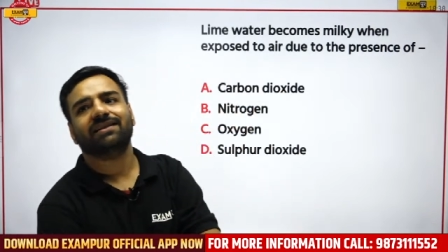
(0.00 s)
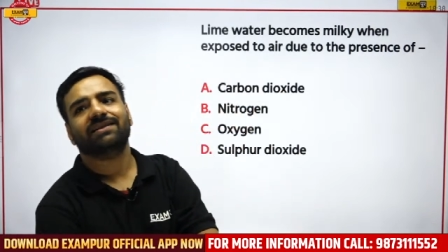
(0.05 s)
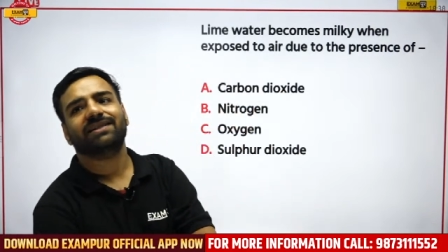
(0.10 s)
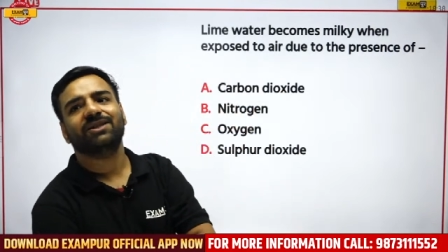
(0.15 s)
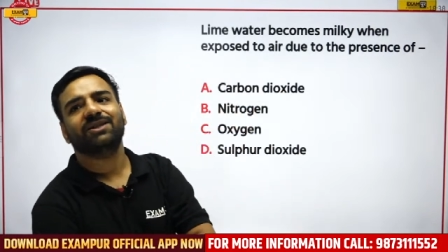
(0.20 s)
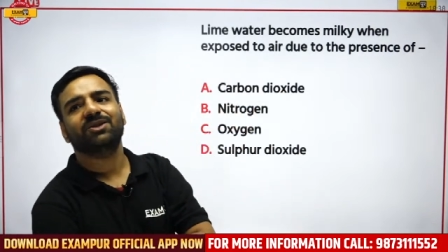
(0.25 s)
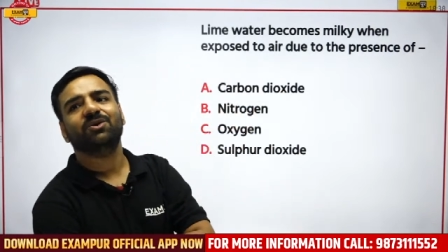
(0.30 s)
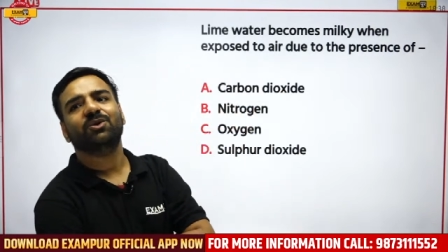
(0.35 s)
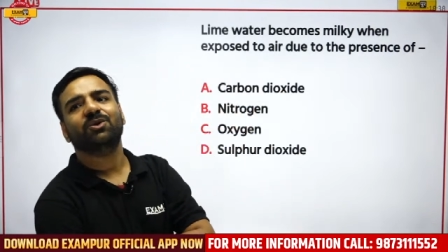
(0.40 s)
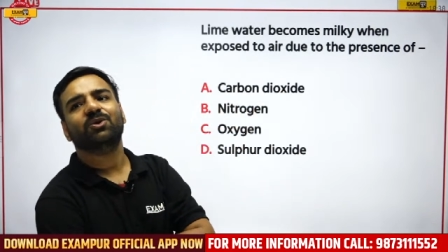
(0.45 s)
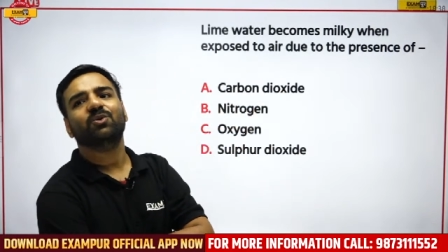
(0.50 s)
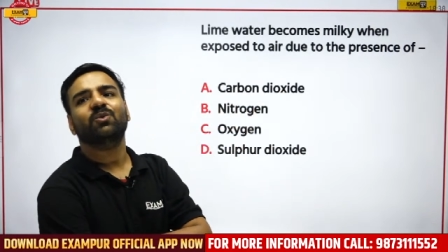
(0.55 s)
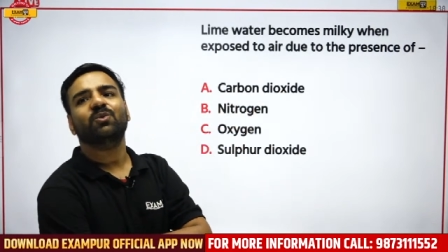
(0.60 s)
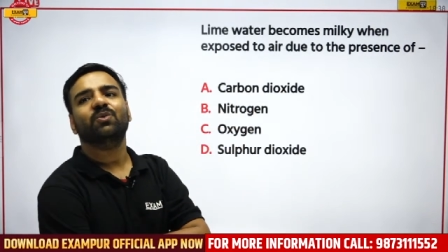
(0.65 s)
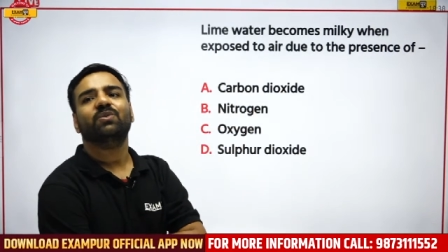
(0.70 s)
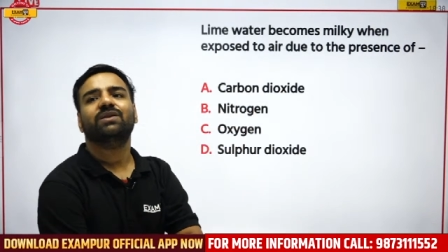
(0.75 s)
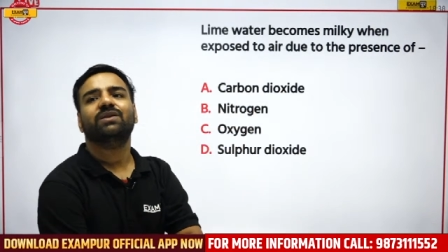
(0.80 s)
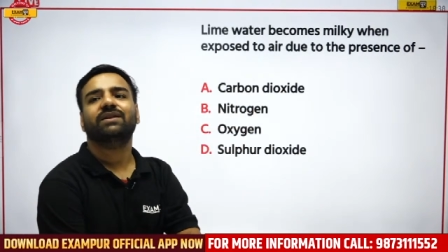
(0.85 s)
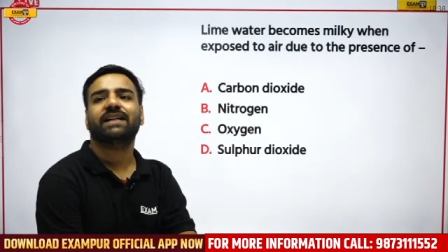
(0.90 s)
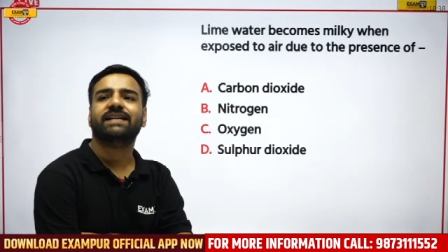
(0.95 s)
yeah,
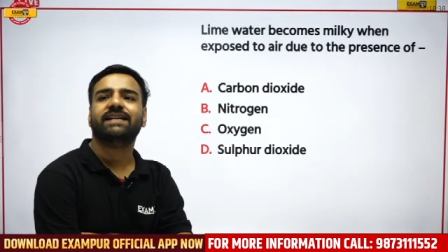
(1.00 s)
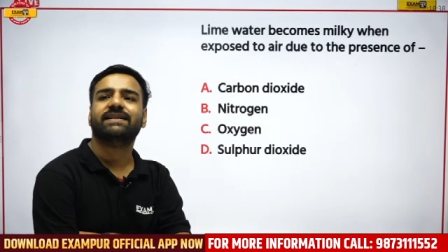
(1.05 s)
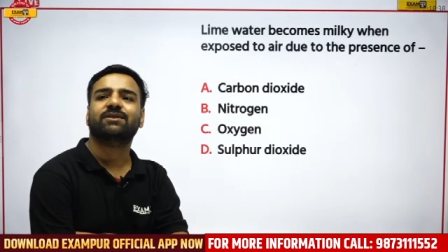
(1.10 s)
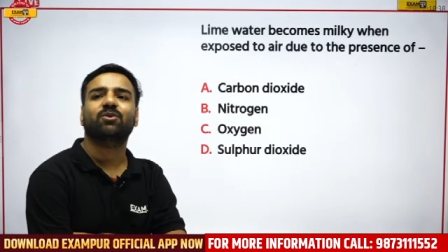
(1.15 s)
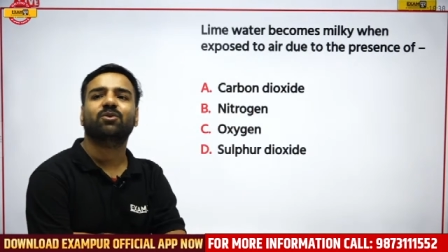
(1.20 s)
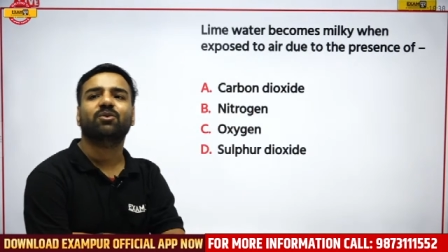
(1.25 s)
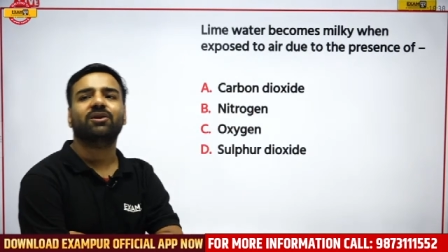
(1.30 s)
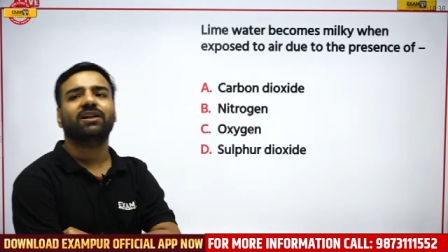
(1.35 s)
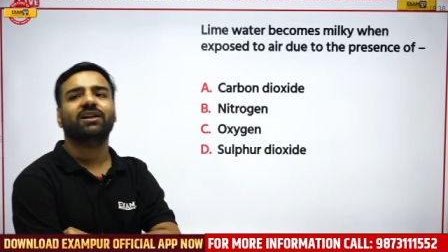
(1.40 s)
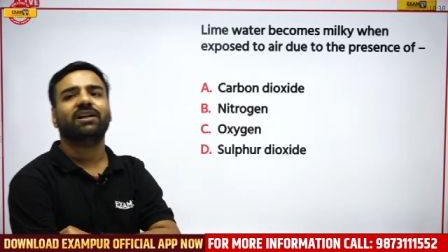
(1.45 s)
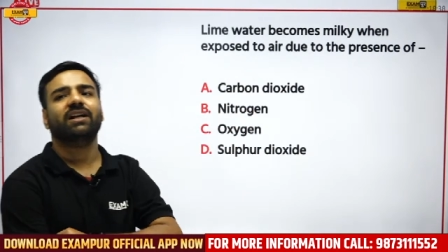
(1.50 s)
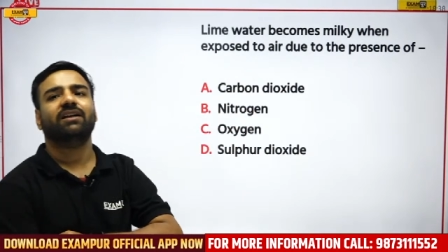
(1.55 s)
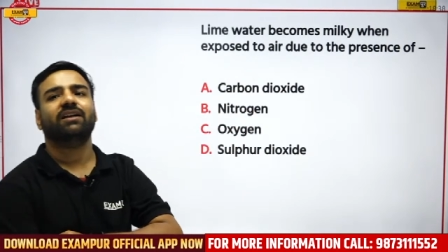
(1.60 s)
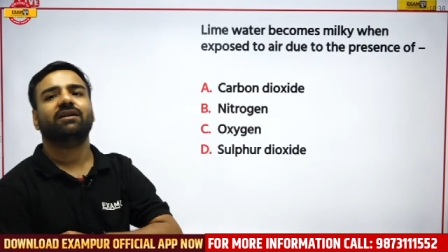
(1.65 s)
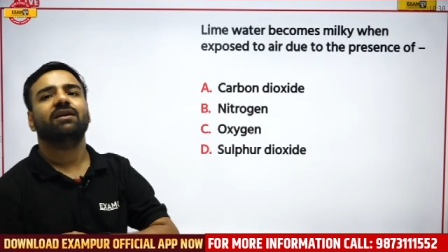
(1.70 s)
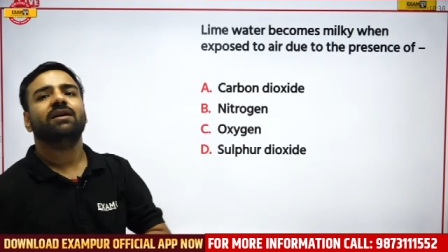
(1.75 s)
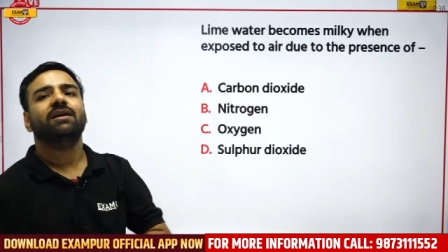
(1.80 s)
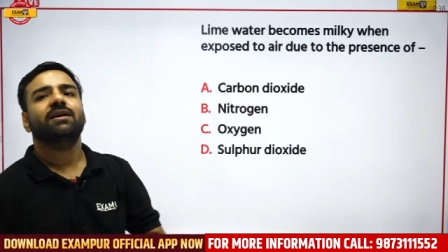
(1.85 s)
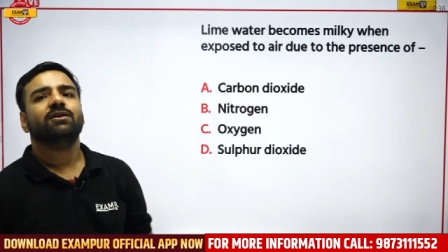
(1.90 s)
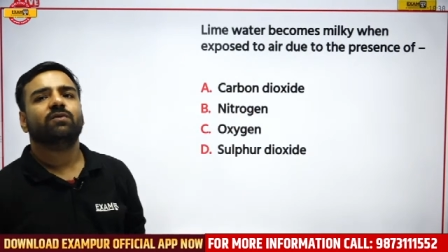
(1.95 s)
CO2.
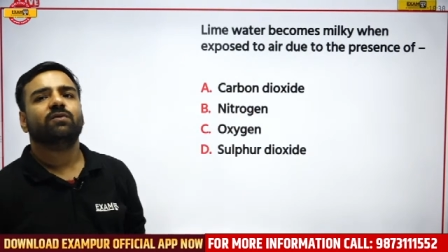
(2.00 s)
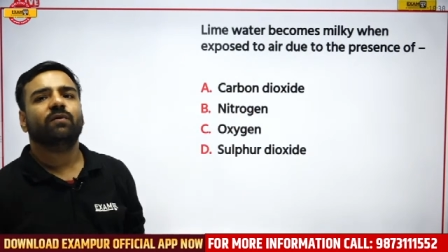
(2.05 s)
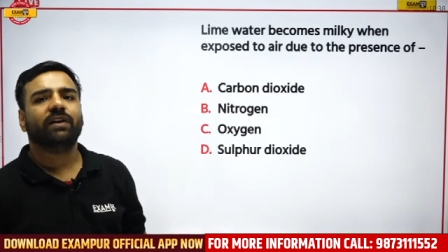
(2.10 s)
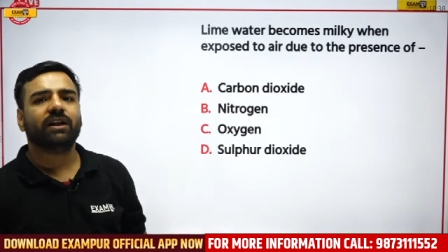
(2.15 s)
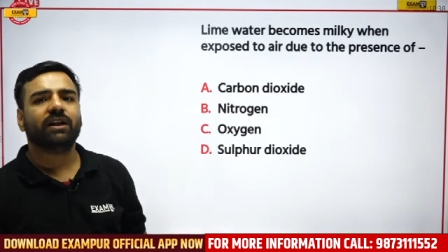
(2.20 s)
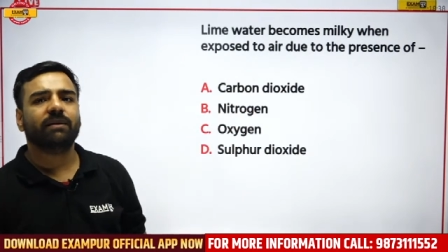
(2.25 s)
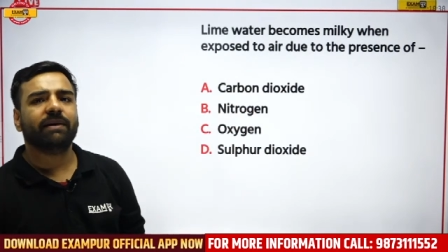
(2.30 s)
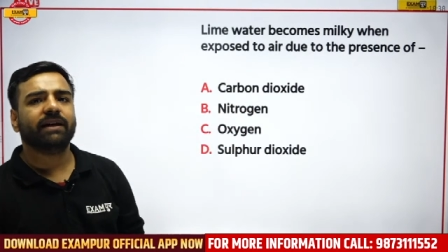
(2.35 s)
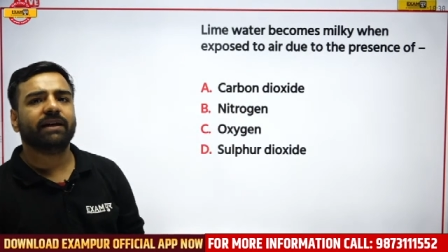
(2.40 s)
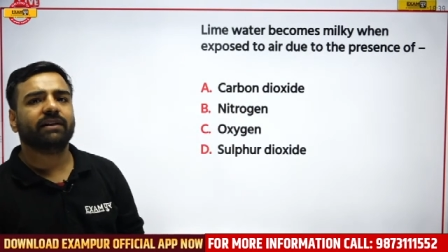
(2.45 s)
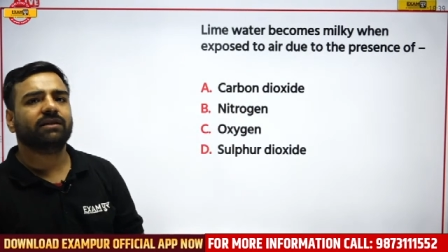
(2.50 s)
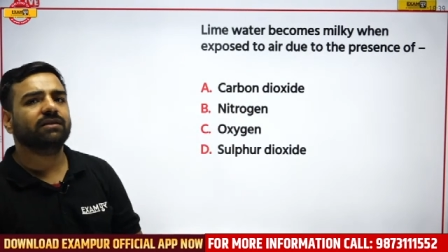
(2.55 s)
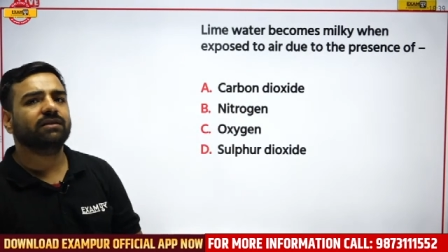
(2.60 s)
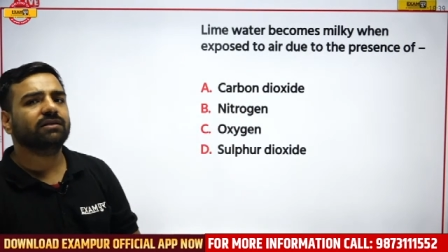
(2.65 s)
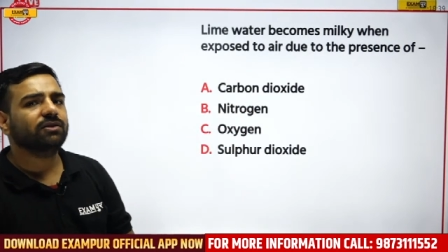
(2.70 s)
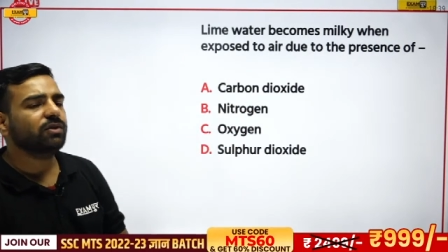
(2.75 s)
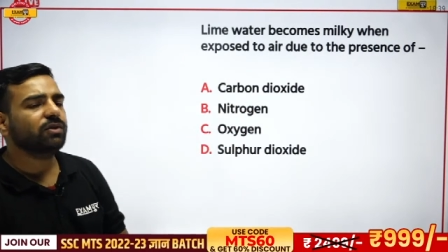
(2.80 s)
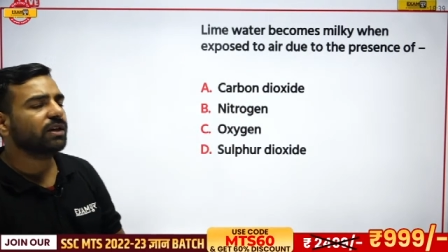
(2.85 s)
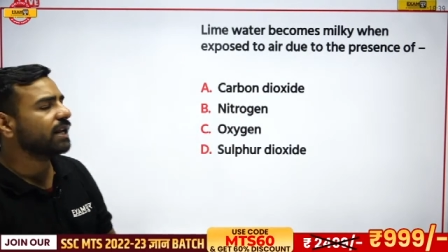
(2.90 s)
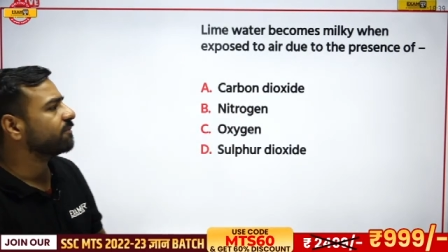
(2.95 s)
That's totally correct. So,
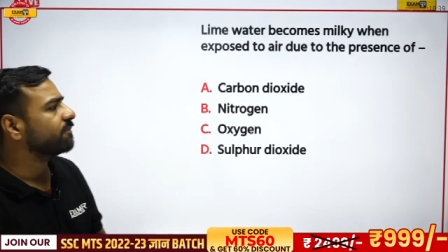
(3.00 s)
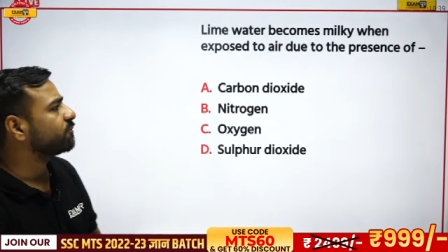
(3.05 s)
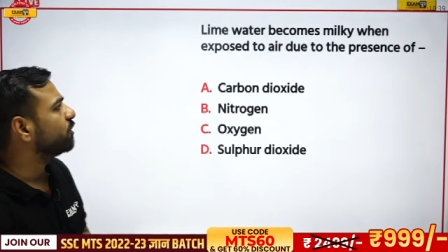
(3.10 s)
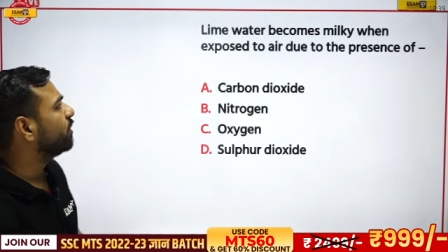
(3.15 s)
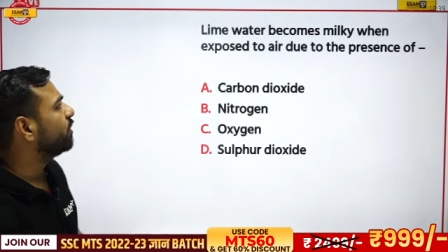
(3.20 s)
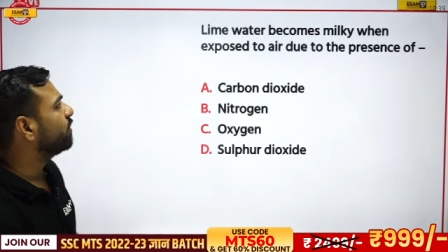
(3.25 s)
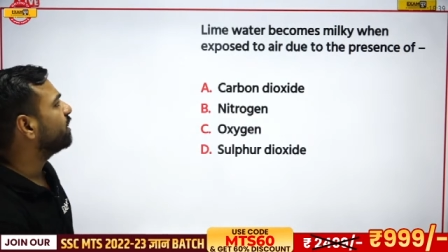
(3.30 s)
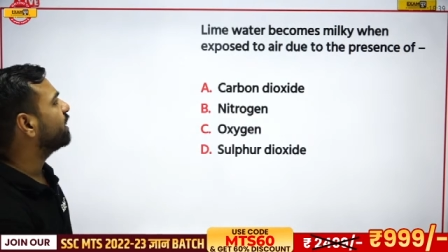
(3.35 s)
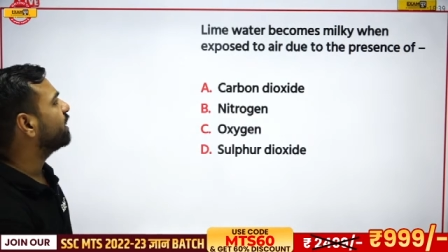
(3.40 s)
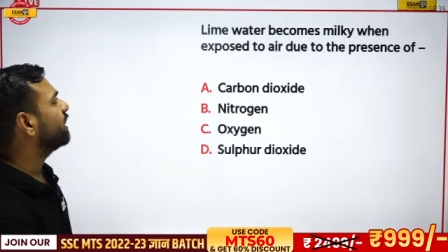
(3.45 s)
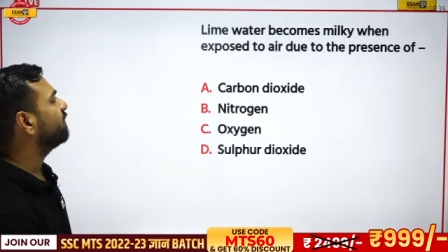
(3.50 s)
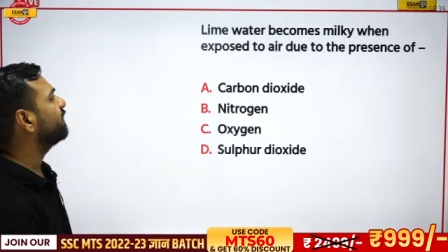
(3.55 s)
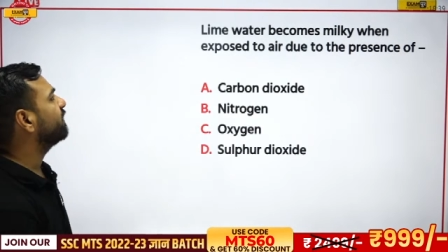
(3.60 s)
Vikram Ayat, you are